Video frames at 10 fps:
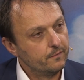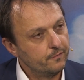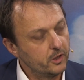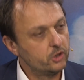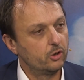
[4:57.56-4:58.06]

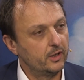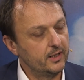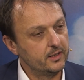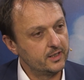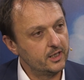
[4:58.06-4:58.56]

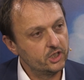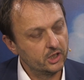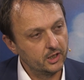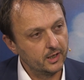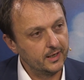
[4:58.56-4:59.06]

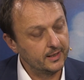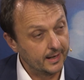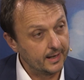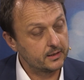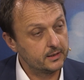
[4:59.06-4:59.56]
Virtualization in
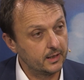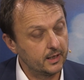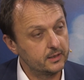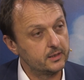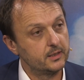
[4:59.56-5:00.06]

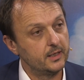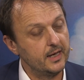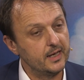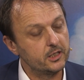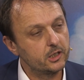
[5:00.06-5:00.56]
access
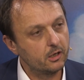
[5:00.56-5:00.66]
is